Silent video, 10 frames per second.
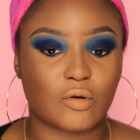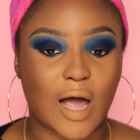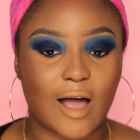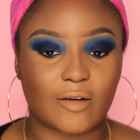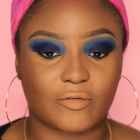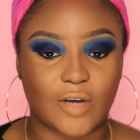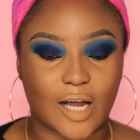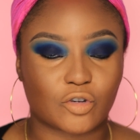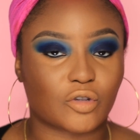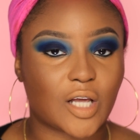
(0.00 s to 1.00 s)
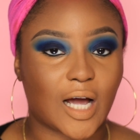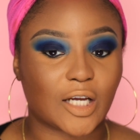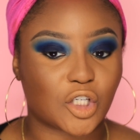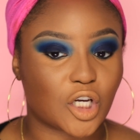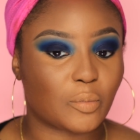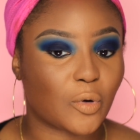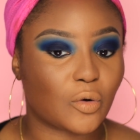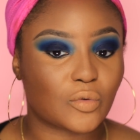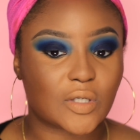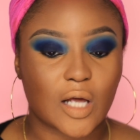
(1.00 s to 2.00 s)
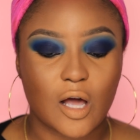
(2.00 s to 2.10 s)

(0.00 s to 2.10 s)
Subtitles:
have naturally high cheekbones,